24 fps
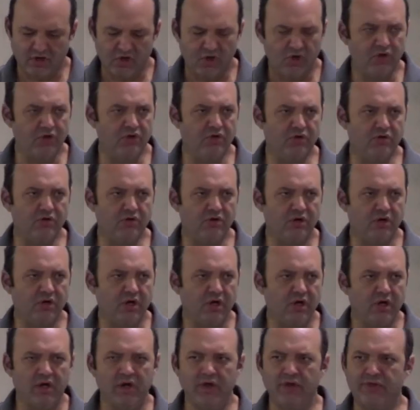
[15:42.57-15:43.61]
who,
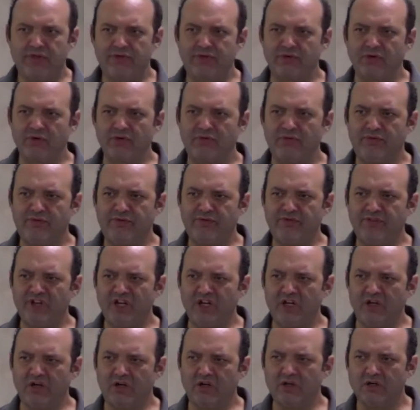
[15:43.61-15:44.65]
through
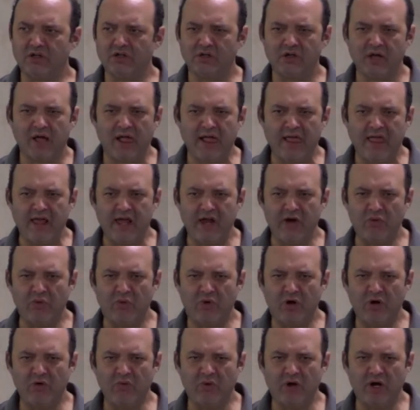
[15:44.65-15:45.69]
fear, in
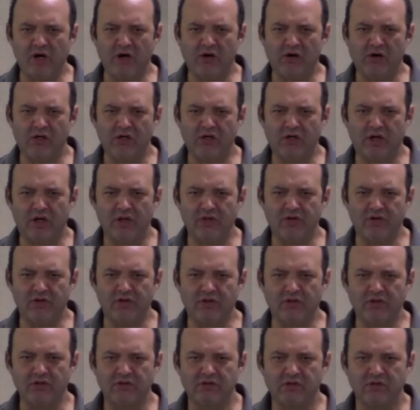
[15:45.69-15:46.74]
one way or another,